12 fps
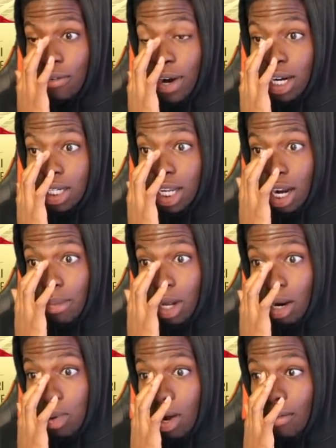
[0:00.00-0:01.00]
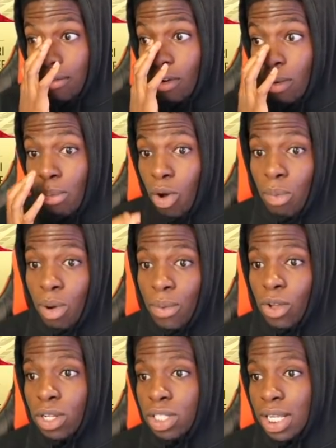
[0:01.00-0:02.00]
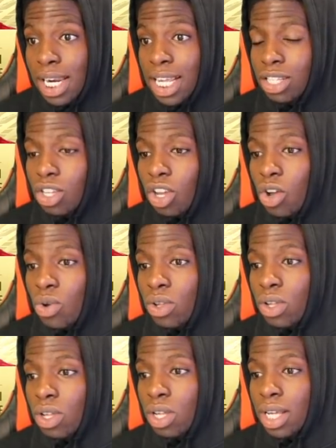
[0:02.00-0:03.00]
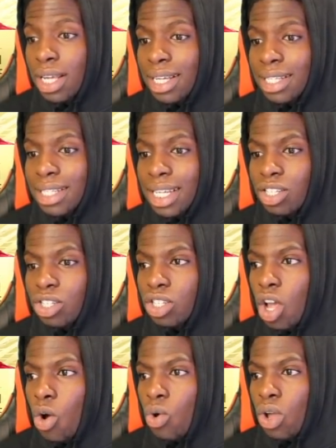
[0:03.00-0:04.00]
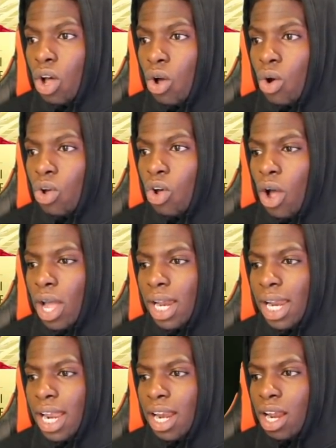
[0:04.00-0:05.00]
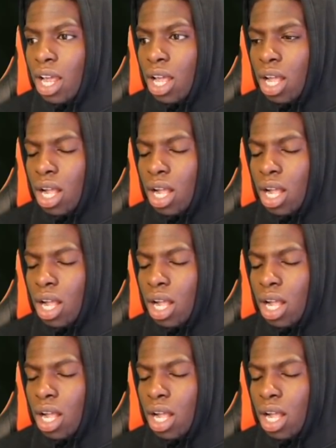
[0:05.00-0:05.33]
is a French centre mid apart from Pogba? We got Tolisso, Sissoko, Coquelin.